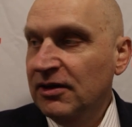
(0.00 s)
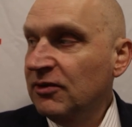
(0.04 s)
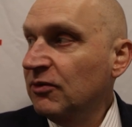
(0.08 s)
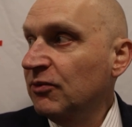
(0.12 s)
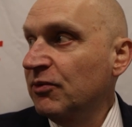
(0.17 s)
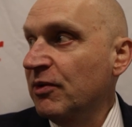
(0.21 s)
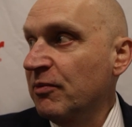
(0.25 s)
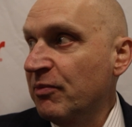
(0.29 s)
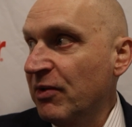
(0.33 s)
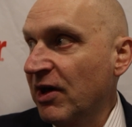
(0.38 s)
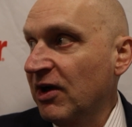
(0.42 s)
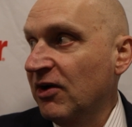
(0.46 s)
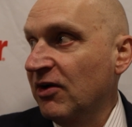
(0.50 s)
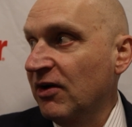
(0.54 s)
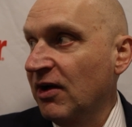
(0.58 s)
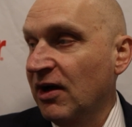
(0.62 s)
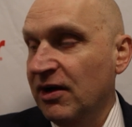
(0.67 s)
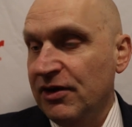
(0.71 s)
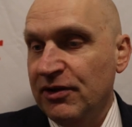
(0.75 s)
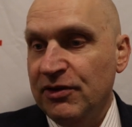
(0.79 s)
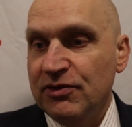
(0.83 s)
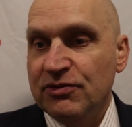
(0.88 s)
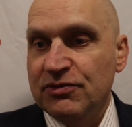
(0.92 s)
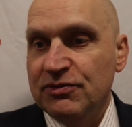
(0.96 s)
we better
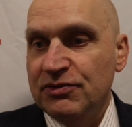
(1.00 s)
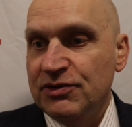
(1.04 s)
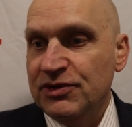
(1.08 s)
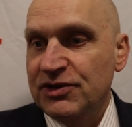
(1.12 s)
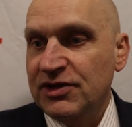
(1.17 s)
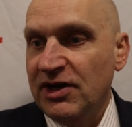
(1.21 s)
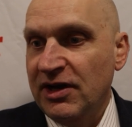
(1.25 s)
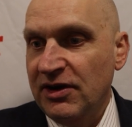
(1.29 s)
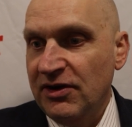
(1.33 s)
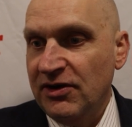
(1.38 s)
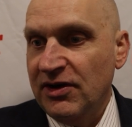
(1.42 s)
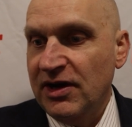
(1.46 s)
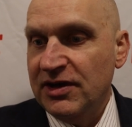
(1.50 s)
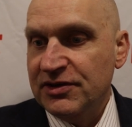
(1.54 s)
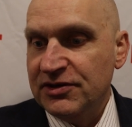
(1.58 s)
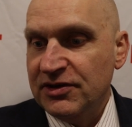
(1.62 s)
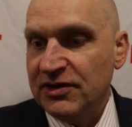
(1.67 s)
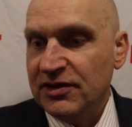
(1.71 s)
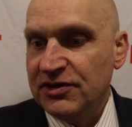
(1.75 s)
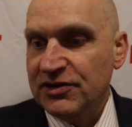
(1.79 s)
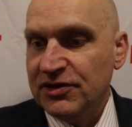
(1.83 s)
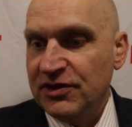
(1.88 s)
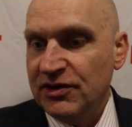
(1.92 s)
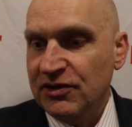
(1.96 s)
not use tired as
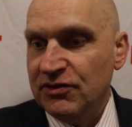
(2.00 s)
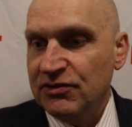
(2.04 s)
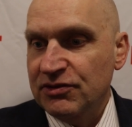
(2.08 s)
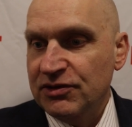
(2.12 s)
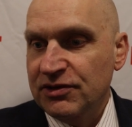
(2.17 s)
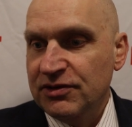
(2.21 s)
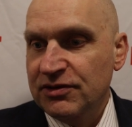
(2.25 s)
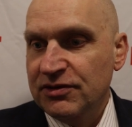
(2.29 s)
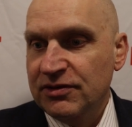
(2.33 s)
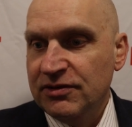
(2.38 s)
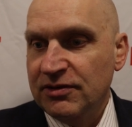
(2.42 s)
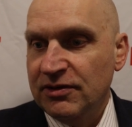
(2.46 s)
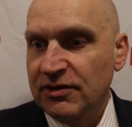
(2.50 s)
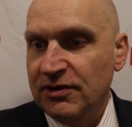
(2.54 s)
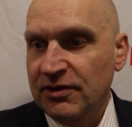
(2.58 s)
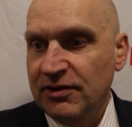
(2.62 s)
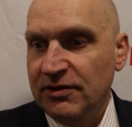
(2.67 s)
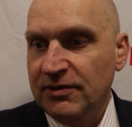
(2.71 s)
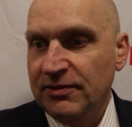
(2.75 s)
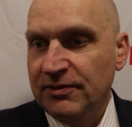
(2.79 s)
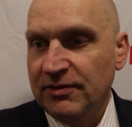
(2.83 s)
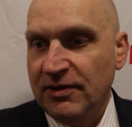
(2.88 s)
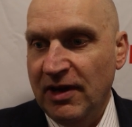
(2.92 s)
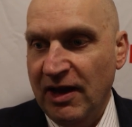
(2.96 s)
an excuse.
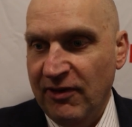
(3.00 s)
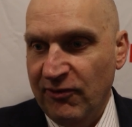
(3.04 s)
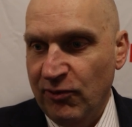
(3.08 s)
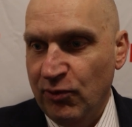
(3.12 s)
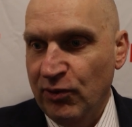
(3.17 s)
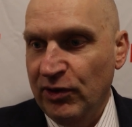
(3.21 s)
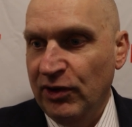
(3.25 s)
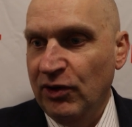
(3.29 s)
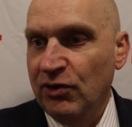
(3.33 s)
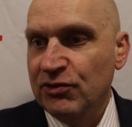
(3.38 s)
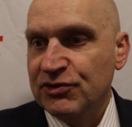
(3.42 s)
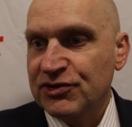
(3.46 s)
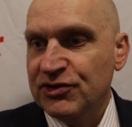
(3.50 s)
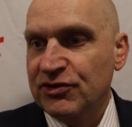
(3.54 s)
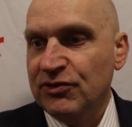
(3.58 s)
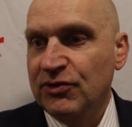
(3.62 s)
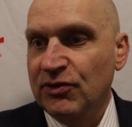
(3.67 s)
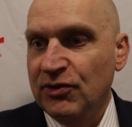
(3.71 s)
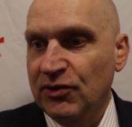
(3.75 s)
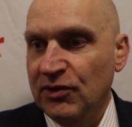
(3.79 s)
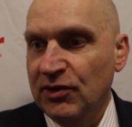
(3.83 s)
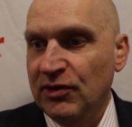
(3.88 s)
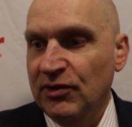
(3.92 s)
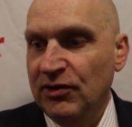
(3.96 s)
Uh, everyone goes
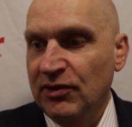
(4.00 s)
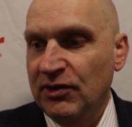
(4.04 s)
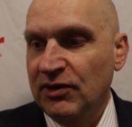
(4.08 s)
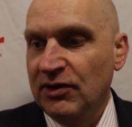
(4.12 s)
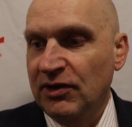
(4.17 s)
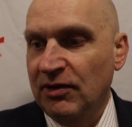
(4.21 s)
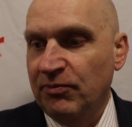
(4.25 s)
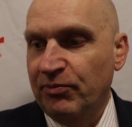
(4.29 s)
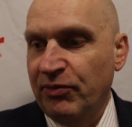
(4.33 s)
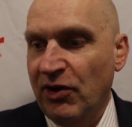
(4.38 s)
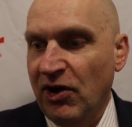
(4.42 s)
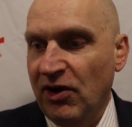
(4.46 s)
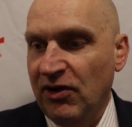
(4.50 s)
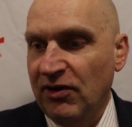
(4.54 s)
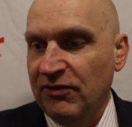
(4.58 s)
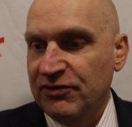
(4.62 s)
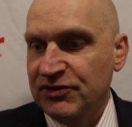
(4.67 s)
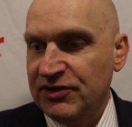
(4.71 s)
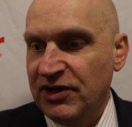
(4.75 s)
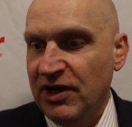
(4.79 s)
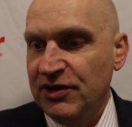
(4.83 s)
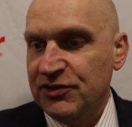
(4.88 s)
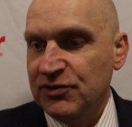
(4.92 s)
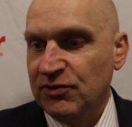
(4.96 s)
through a, a, part
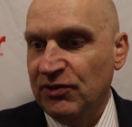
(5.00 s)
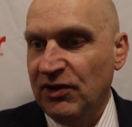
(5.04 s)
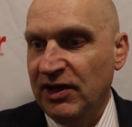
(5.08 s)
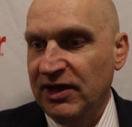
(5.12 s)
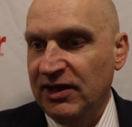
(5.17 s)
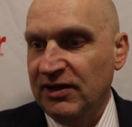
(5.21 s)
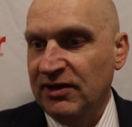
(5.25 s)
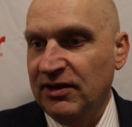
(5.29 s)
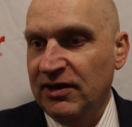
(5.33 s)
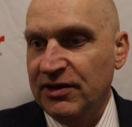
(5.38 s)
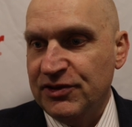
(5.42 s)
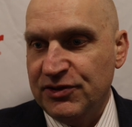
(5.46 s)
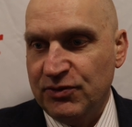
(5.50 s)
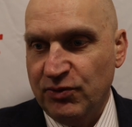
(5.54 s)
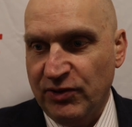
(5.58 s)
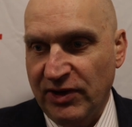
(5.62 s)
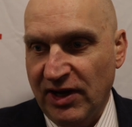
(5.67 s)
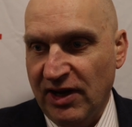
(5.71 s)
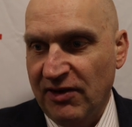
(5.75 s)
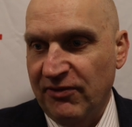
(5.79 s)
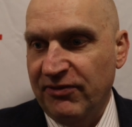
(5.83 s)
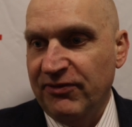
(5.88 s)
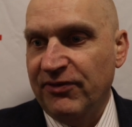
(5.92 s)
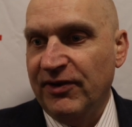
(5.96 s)
of schedule like this. We
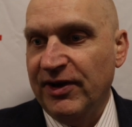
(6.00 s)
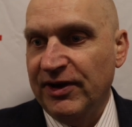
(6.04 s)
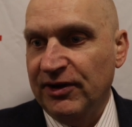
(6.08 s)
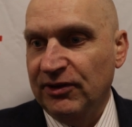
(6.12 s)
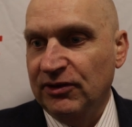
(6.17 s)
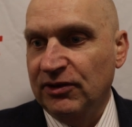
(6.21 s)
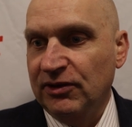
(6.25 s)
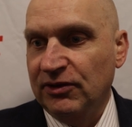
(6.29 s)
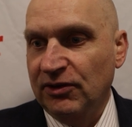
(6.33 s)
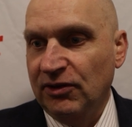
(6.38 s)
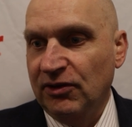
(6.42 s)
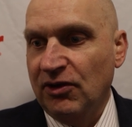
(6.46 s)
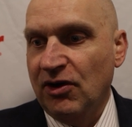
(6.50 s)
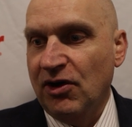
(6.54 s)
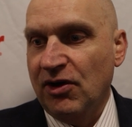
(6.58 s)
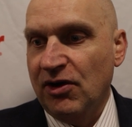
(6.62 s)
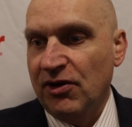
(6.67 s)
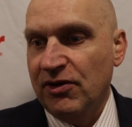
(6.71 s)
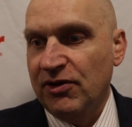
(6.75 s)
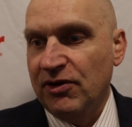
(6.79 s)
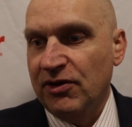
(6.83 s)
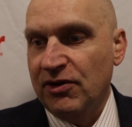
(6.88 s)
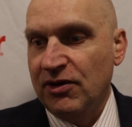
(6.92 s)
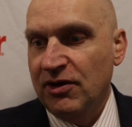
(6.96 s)
got to fight a little
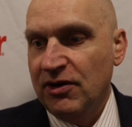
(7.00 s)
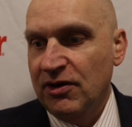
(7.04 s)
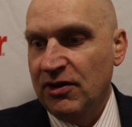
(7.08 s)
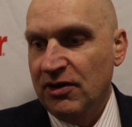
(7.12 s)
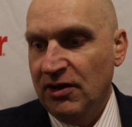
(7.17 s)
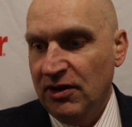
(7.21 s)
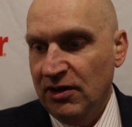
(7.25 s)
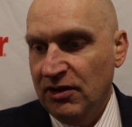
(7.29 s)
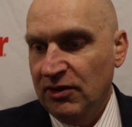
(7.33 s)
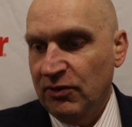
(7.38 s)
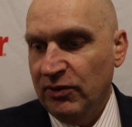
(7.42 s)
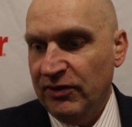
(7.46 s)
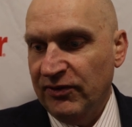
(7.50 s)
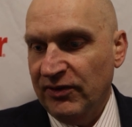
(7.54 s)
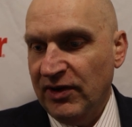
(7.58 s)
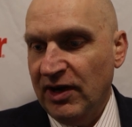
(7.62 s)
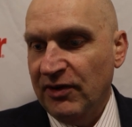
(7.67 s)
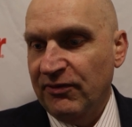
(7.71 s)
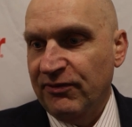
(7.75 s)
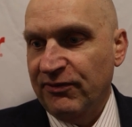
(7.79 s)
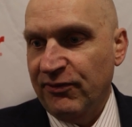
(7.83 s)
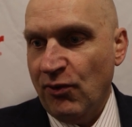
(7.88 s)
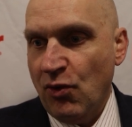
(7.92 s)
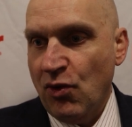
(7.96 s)
harder. We've
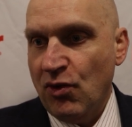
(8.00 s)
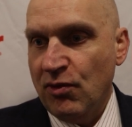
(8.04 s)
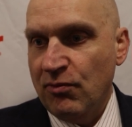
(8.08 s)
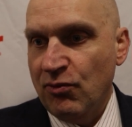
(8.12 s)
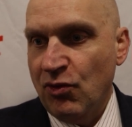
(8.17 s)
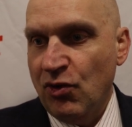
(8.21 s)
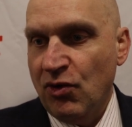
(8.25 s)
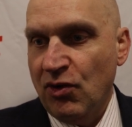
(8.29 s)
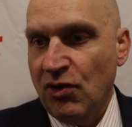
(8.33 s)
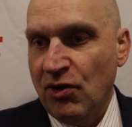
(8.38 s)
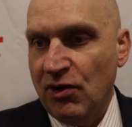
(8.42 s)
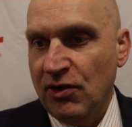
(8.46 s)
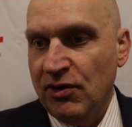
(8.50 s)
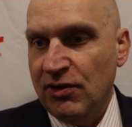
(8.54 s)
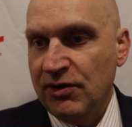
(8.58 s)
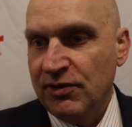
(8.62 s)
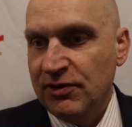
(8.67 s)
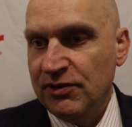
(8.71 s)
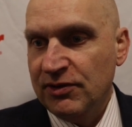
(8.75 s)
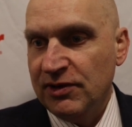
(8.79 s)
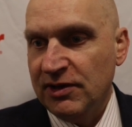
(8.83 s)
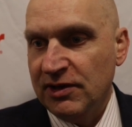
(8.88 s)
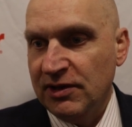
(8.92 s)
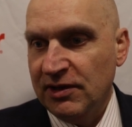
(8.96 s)
got four more
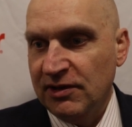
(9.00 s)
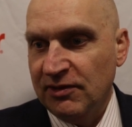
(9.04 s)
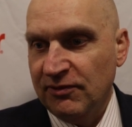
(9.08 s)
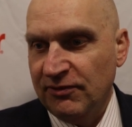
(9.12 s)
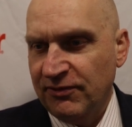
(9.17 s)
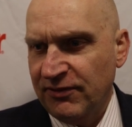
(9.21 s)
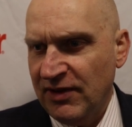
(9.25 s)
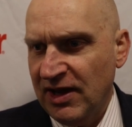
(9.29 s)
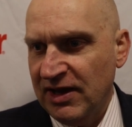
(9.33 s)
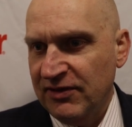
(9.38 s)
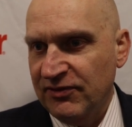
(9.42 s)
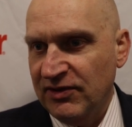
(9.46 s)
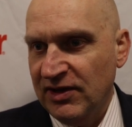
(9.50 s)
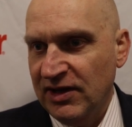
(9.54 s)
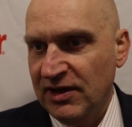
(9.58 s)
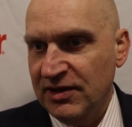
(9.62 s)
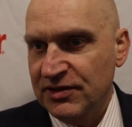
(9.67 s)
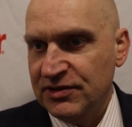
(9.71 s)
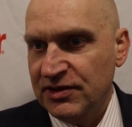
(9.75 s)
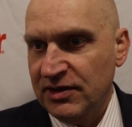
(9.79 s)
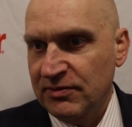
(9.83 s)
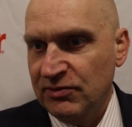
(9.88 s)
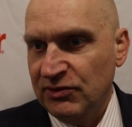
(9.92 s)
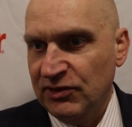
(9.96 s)
in five
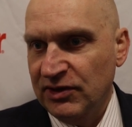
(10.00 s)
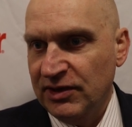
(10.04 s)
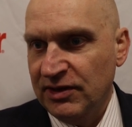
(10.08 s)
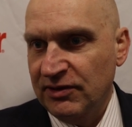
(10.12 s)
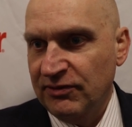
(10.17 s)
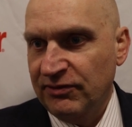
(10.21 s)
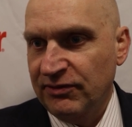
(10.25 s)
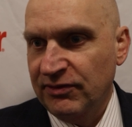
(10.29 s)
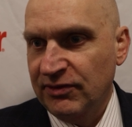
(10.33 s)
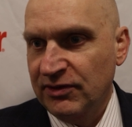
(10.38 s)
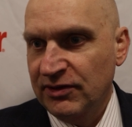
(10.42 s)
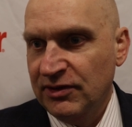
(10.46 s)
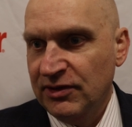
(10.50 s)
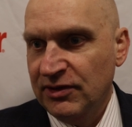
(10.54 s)
days, I believe,